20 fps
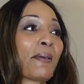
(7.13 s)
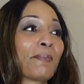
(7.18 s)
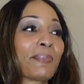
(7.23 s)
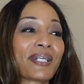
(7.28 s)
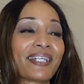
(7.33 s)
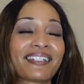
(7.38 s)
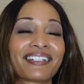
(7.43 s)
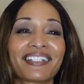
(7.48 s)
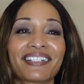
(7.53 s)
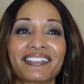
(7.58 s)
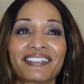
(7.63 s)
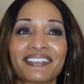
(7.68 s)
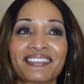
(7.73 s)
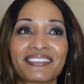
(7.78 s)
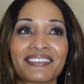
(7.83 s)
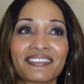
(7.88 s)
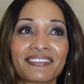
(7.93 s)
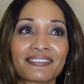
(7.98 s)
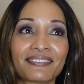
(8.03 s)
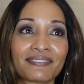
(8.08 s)
But,
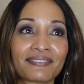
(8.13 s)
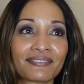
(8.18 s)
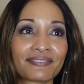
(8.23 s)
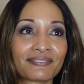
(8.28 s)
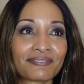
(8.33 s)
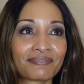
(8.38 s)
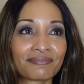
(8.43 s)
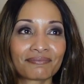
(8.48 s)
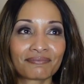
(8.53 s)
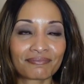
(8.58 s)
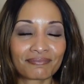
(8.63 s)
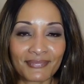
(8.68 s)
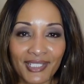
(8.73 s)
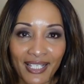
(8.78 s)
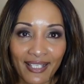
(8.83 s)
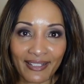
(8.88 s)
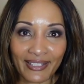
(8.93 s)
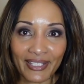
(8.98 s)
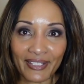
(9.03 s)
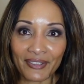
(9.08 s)

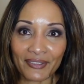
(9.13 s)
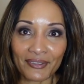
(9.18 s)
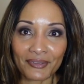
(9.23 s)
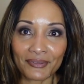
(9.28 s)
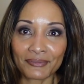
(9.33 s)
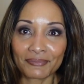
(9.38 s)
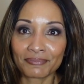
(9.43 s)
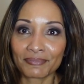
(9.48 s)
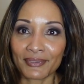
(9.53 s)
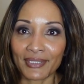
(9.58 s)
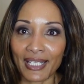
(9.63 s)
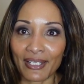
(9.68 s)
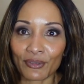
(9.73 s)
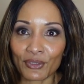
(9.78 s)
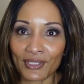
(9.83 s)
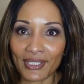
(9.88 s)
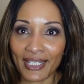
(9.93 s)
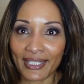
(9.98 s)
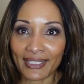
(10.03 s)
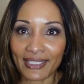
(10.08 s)
hello, now
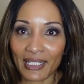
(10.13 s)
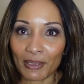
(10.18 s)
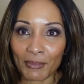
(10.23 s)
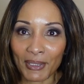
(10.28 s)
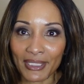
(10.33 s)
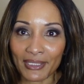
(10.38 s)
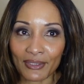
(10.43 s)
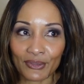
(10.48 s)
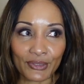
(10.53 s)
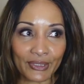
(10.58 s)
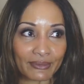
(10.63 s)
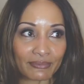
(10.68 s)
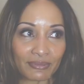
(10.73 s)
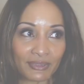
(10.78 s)
you're knocking at my door.